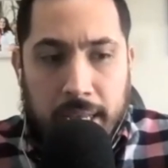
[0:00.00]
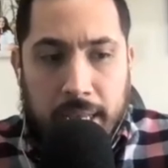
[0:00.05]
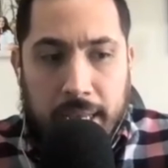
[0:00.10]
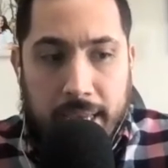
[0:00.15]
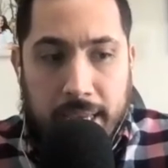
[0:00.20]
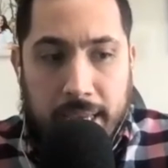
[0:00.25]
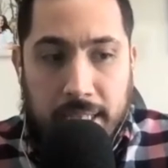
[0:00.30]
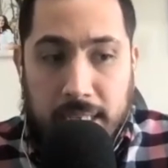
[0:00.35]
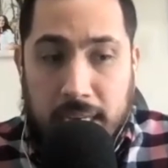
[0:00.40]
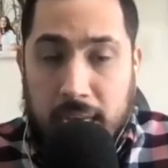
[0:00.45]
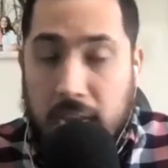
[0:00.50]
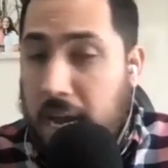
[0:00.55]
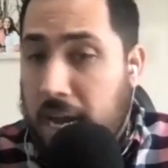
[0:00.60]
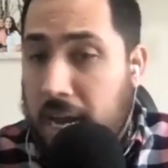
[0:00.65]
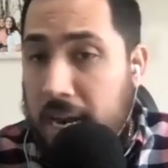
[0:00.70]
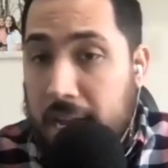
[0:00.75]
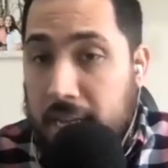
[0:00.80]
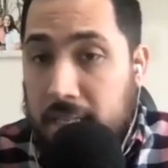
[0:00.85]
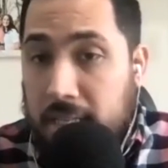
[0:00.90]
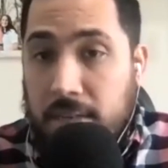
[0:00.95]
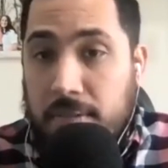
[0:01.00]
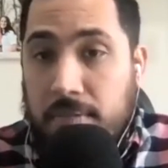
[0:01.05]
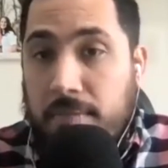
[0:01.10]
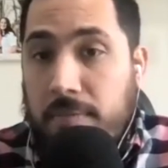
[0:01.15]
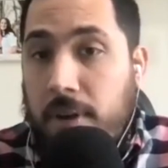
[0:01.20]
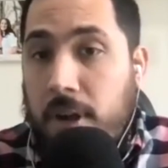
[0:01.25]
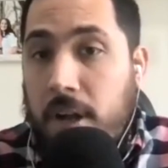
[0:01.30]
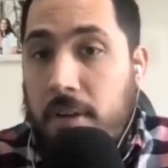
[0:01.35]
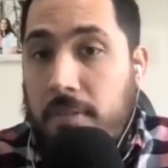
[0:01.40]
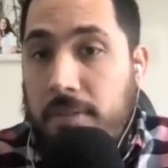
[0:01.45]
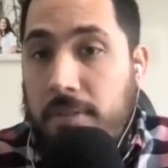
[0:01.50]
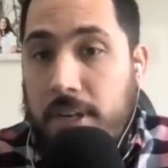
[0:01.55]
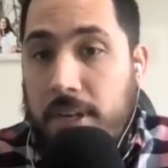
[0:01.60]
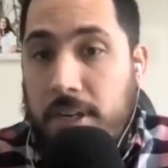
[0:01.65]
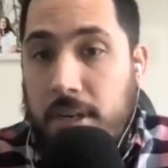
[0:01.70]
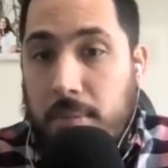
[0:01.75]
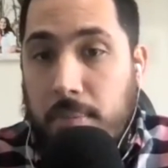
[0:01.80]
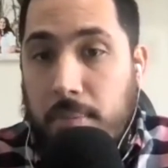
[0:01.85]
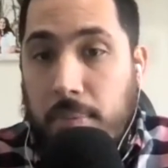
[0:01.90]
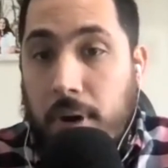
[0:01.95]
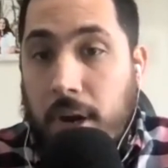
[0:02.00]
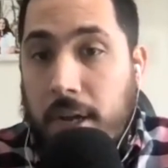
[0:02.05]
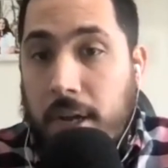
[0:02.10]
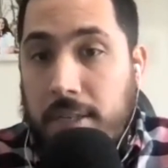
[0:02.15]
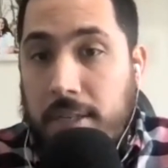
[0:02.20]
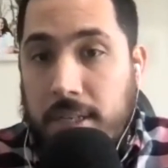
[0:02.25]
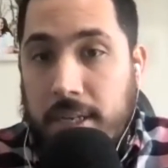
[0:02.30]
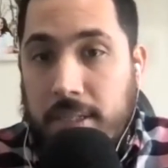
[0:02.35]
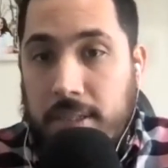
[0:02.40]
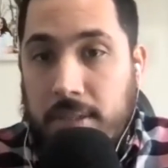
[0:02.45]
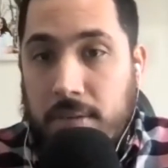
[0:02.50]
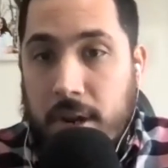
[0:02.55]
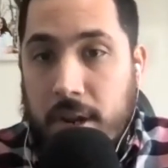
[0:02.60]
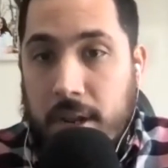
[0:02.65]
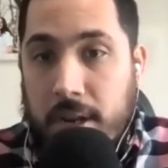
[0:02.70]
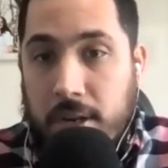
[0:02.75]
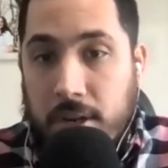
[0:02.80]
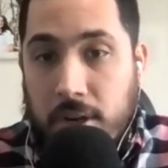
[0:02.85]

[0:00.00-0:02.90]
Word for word: He's not as involved in your projects, right?